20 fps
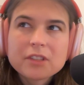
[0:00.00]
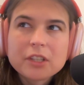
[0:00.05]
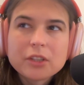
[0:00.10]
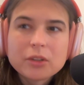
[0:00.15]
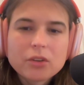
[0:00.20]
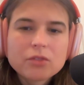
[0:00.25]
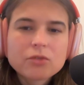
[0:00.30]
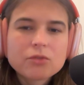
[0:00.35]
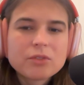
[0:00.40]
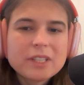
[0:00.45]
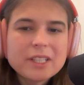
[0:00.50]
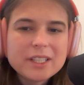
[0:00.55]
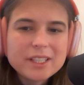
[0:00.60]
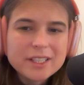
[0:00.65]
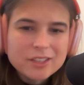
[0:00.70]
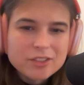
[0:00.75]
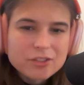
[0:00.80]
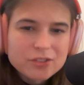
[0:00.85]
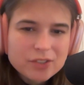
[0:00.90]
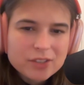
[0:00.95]
not really
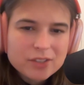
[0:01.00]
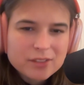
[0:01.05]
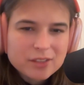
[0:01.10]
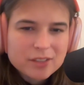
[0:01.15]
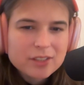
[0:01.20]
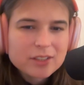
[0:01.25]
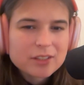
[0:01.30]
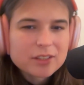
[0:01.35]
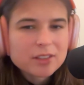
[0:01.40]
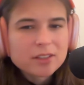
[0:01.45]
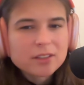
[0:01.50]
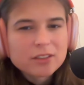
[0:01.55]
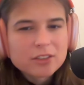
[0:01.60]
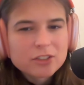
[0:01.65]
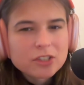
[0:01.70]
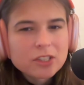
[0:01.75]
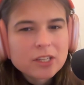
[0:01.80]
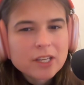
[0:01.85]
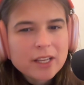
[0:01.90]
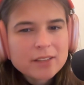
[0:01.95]
interested in
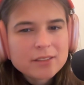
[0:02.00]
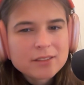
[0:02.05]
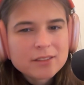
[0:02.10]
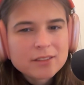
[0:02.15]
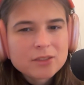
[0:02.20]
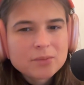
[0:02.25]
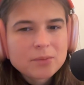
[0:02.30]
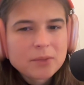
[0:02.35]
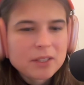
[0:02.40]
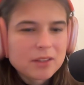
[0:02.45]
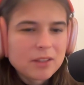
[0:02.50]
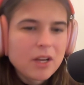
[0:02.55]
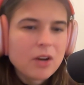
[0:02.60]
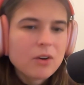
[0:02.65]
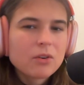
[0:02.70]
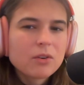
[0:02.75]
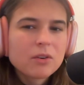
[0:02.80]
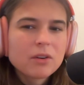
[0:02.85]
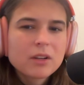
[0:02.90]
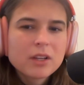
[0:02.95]
digital assets, but
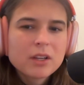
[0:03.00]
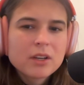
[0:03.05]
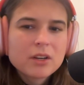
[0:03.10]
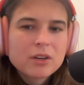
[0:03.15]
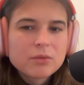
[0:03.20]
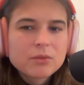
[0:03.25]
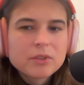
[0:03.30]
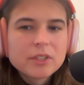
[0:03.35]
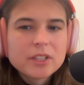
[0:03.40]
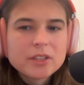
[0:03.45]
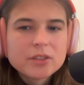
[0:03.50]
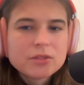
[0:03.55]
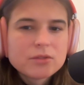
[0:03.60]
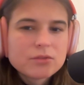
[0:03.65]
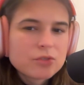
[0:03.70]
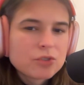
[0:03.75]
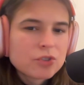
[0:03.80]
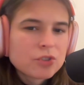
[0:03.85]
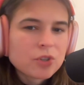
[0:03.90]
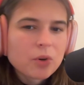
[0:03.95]
now really
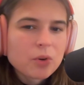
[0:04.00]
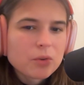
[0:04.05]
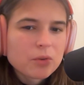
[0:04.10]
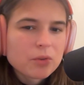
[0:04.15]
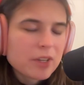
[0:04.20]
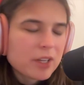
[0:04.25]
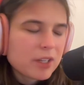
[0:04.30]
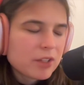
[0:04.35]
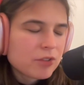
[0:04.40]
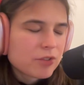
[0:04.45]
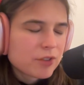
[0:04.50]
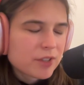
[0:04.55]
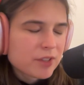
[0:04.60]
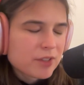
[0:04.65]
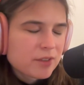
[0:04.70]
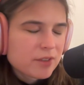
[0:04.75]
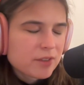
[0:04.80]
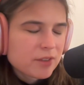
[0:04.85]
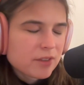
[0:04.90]
show their interests?